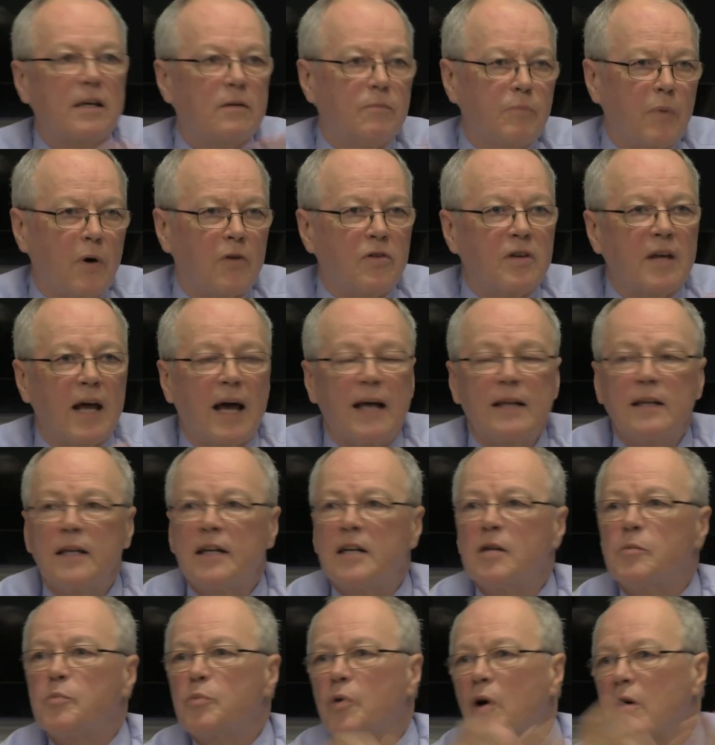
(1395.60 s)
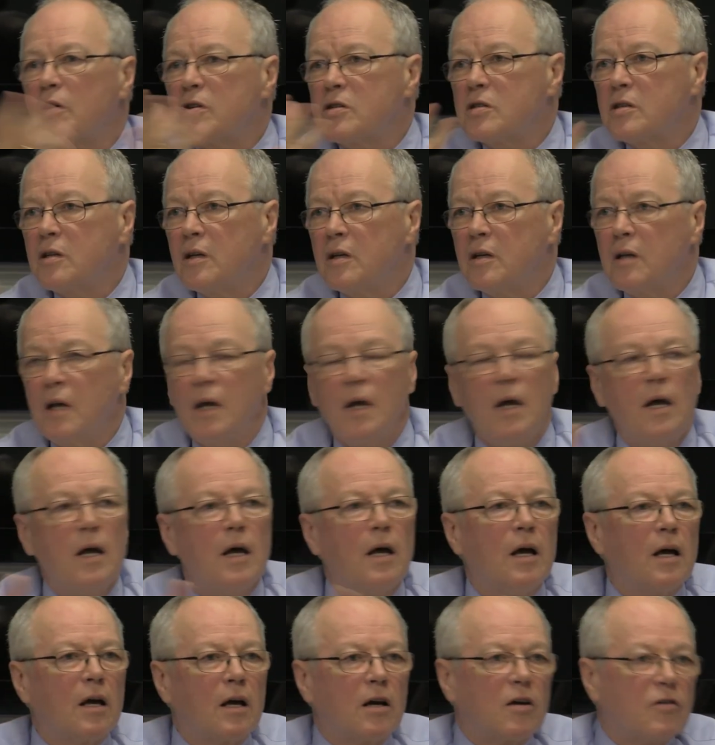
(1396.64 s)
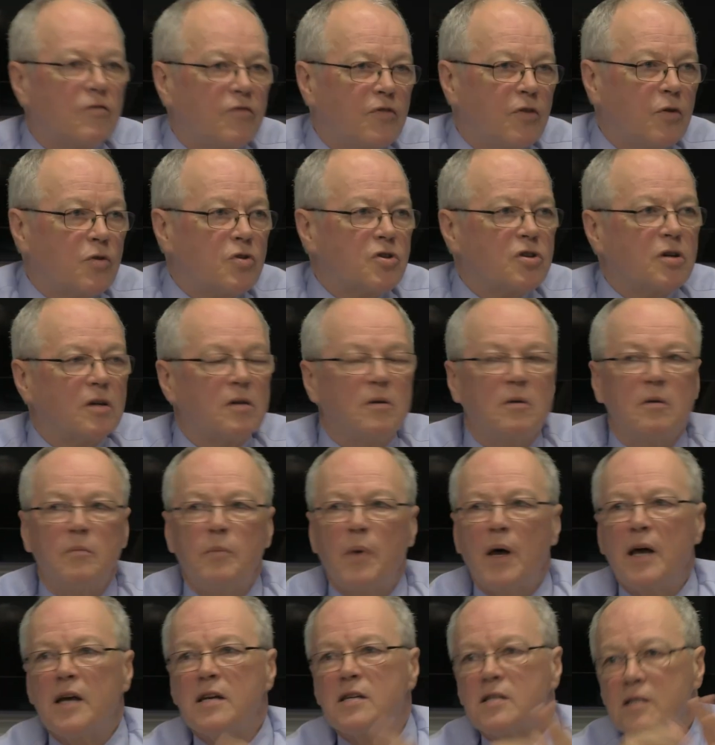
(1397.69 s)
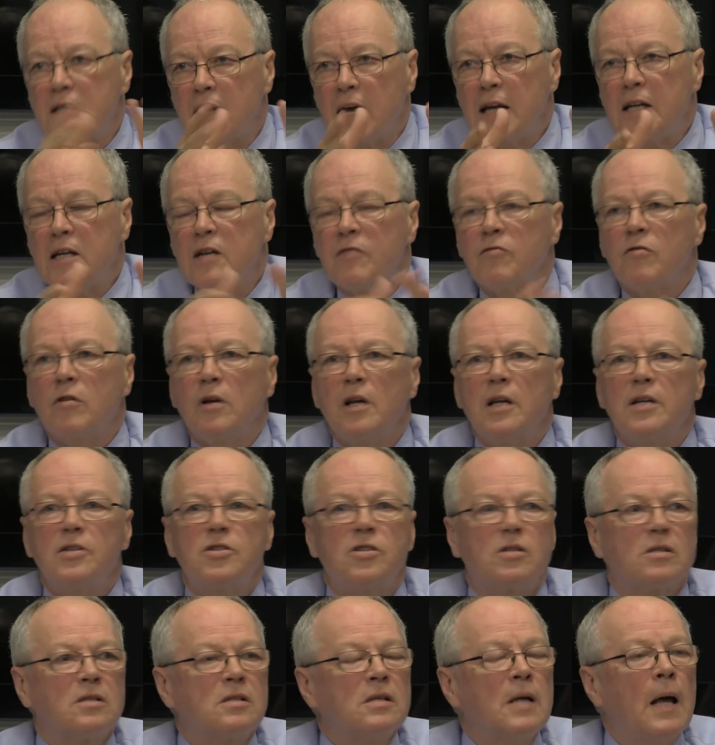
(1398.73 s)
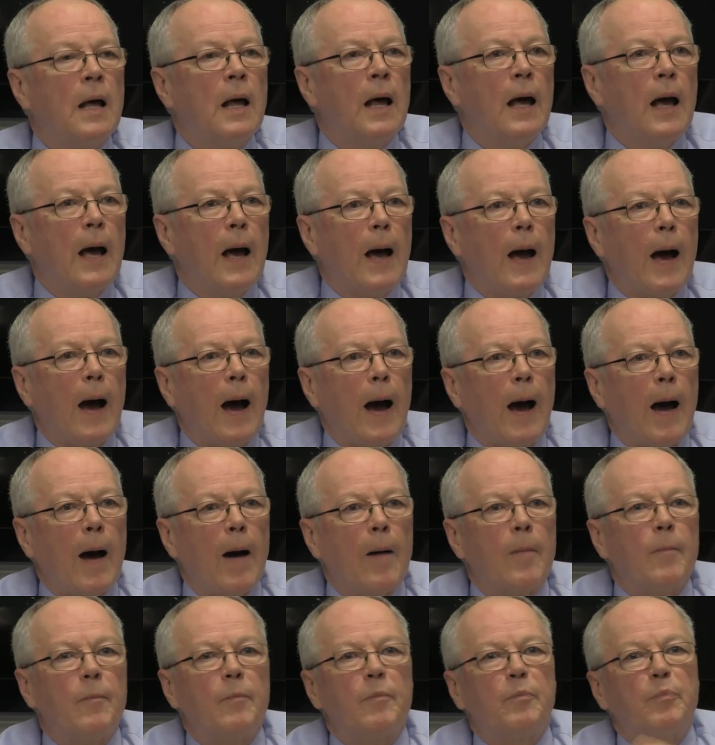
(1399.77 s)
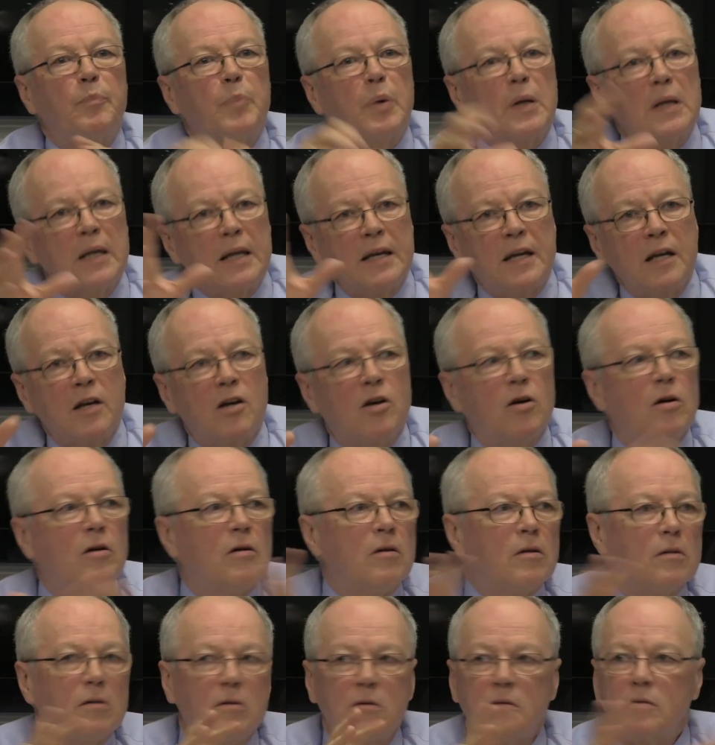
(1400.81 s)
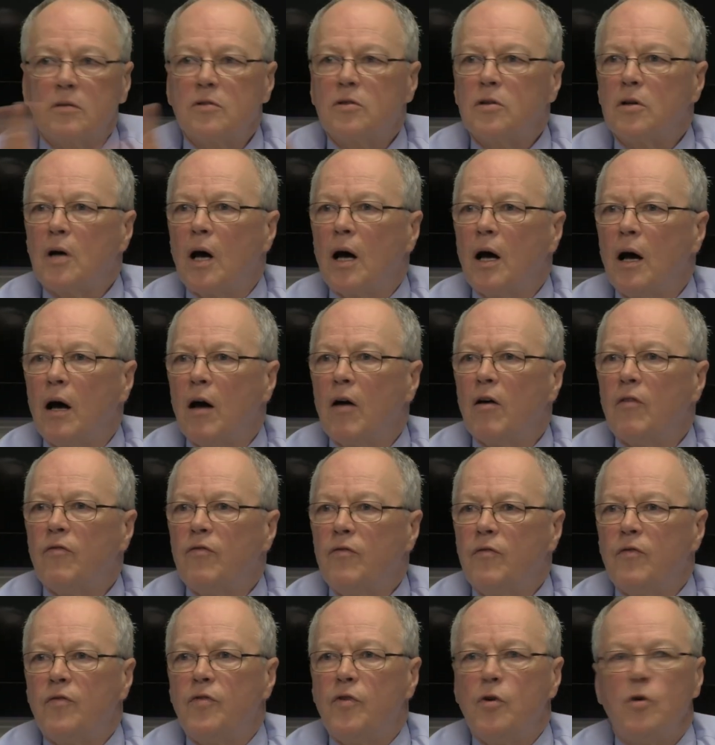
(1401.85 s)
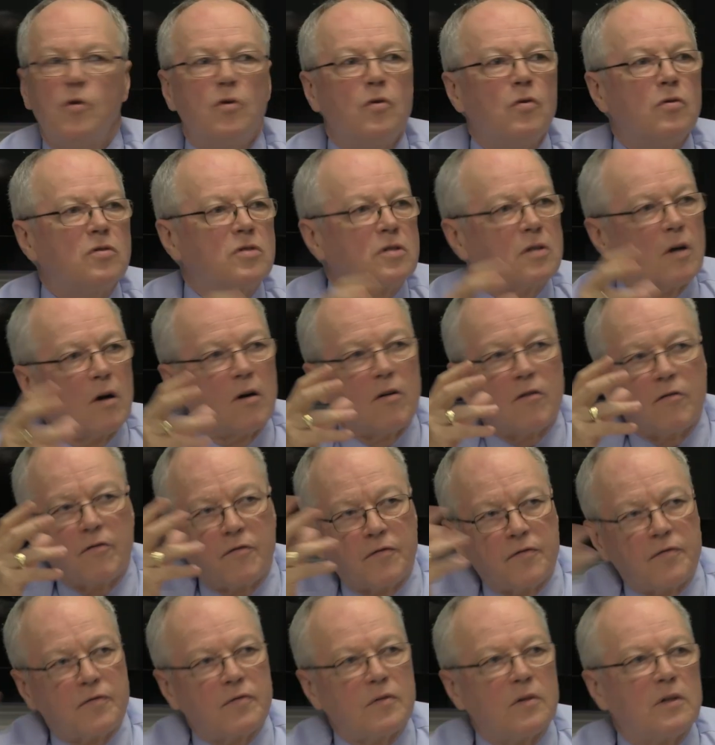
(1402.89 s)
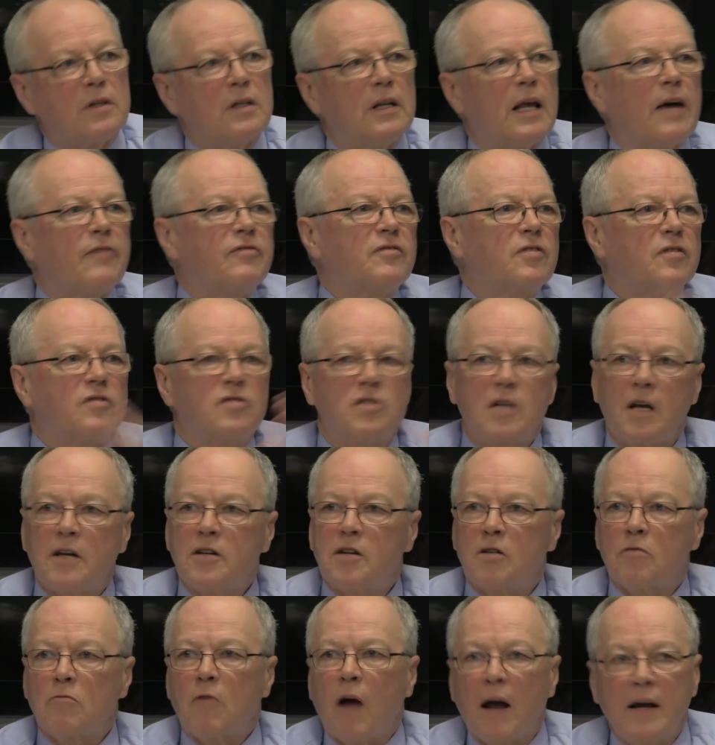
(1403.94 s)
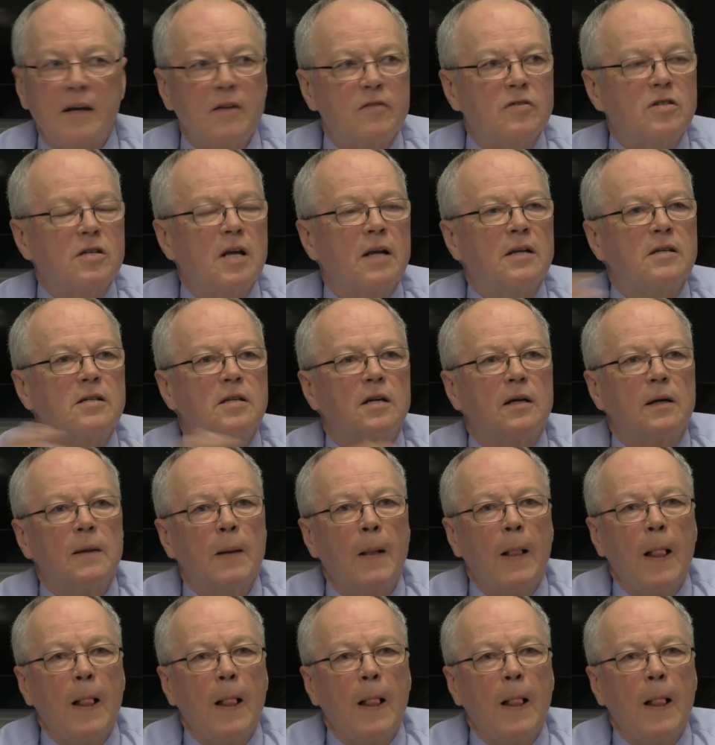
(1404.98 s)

both Catholic and Protestant, Confucian-based native religion, political views of left of center, right of center,